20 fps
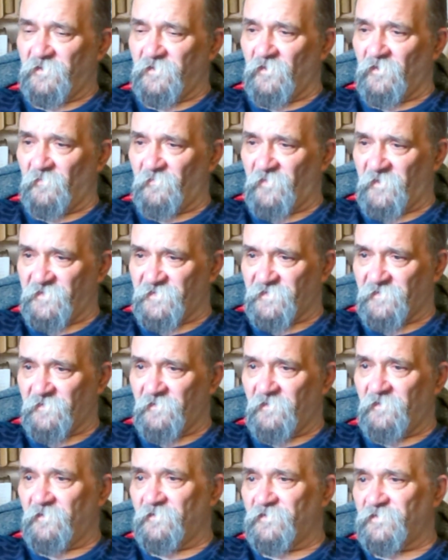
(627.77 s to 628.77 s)
your piss
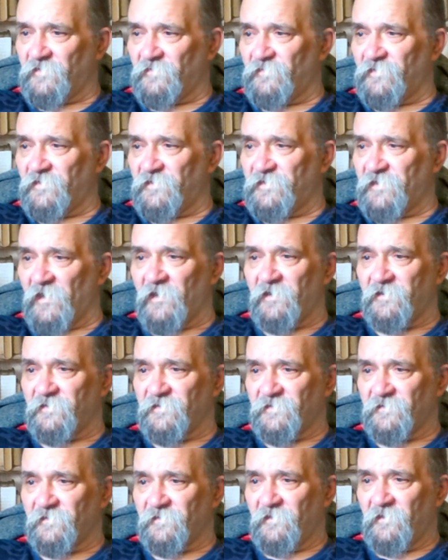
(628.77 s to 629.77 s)
to the
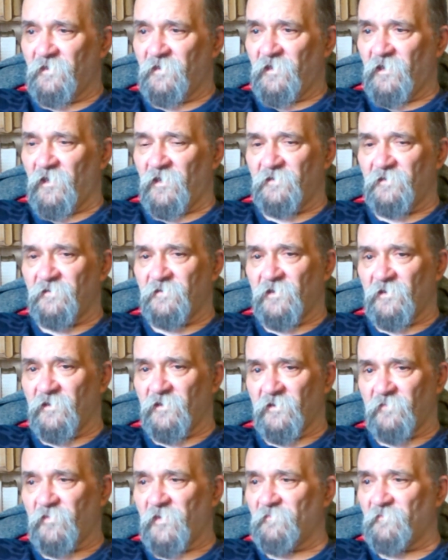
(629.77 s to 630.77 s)
dyers. And a
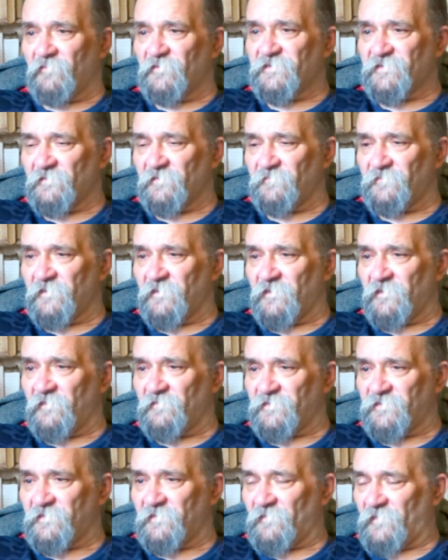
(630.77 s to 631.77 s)
lot of people
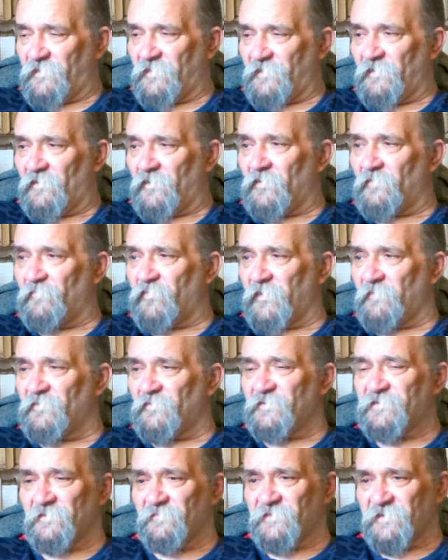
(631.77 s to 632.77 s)
subsidise
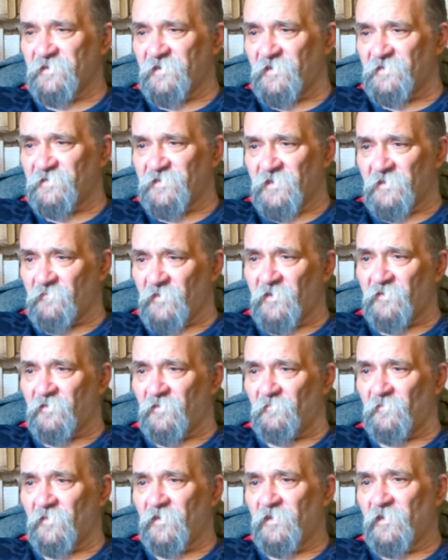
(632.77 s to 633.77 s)
their
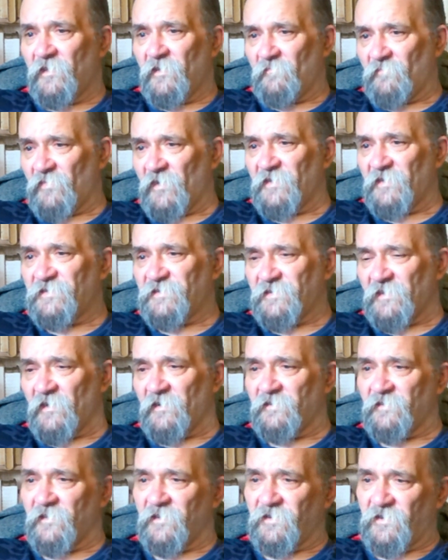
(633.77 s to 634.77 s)
income by
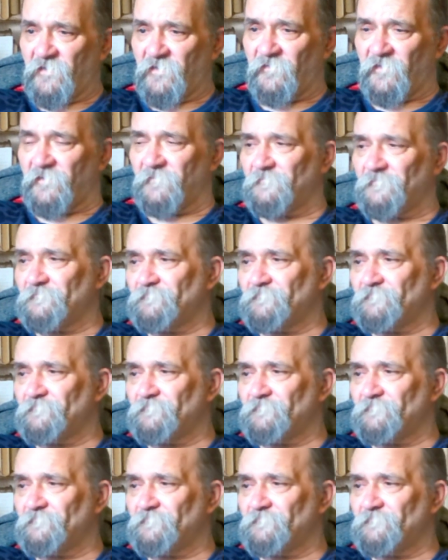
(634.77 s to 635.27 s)
selling their urine.